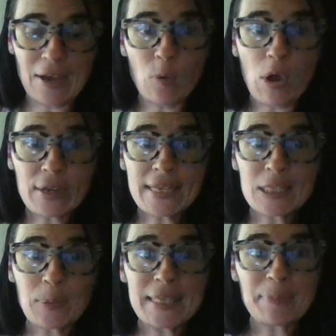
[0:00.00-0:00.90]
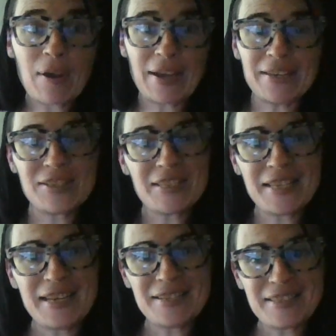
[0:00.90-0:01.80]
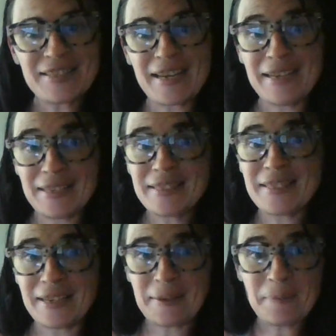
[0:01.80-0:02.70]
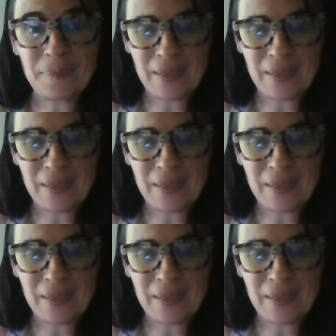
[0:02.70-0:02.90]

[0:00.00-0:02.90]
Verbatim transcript: a walking sweet spot. Just saying, just saying, in a city.